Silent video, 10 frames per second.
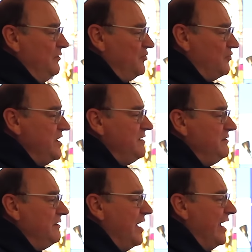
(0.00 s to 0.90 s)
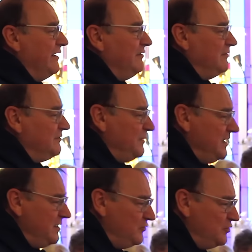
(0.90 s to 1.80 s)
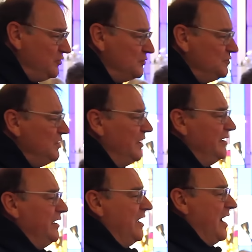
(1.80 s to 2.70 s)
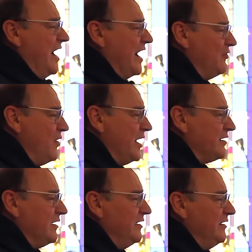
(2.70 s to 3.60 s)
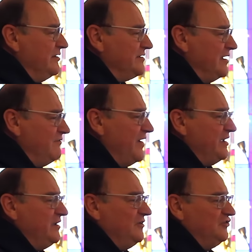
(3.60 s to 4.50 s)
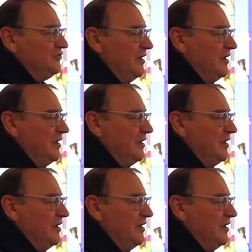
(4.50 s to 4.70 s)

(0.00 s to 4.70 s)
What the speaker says: during I speak to you, Iraq is invaded